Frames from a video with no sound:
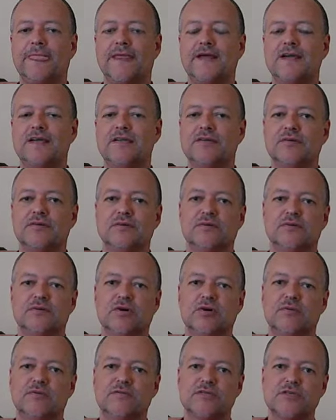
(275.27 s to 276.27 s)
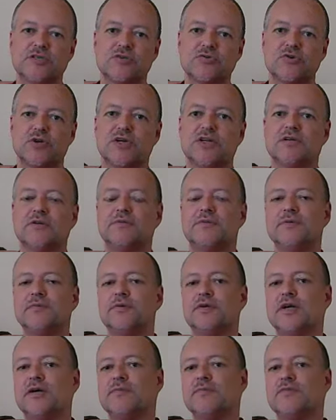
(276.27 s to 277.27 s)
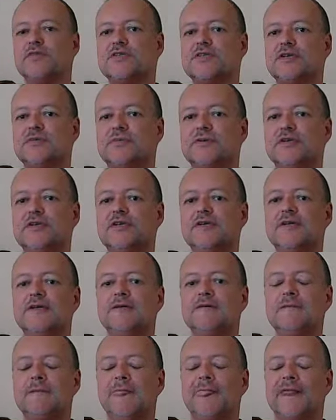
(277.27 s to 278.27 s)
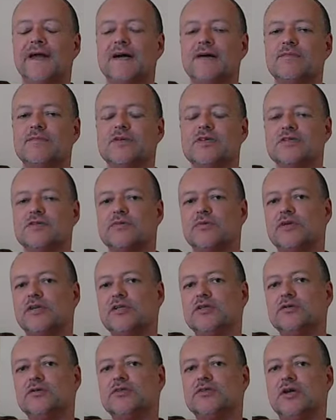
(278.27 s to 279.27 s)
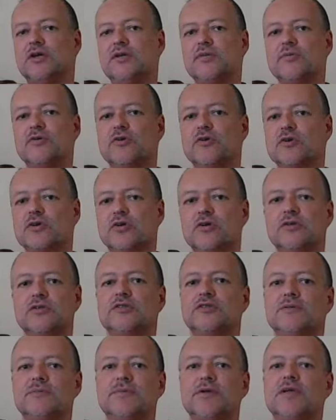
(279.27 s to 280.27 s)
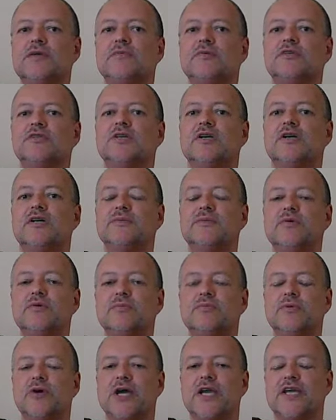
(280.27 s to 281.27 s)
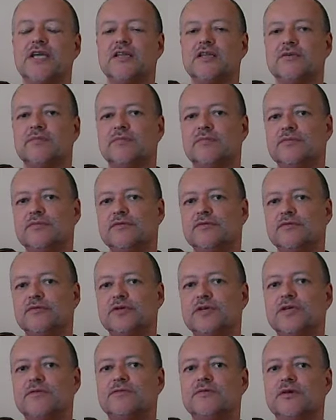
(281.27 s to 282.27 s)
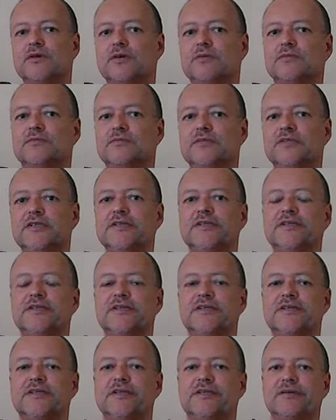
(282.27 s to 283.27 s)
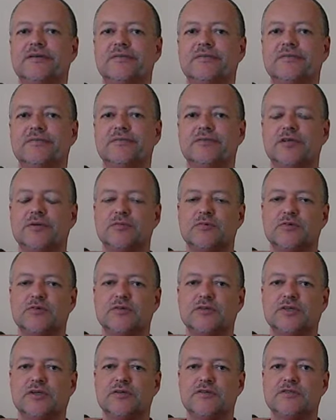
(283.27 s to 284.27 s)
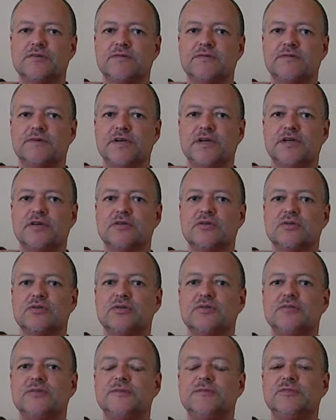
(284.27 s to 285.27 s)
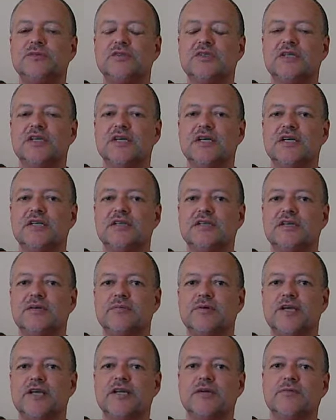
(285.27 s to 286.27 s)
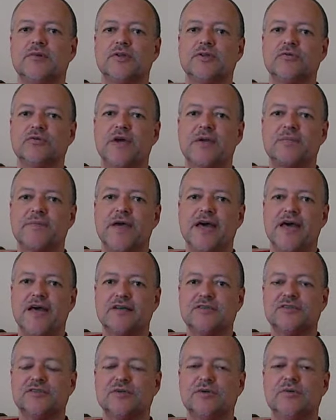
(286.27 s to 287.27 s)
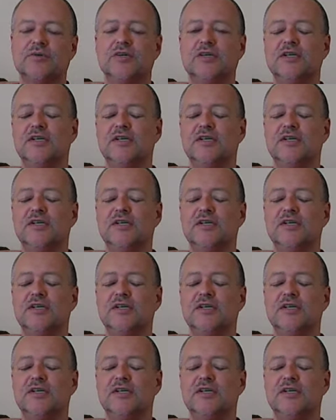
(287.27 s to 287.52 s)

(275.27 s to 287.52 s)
either home visit training or people come to see me. Because what I do is all about encouraging people. It's all about breaking them free from limited results and failure, and getting them on the right path. So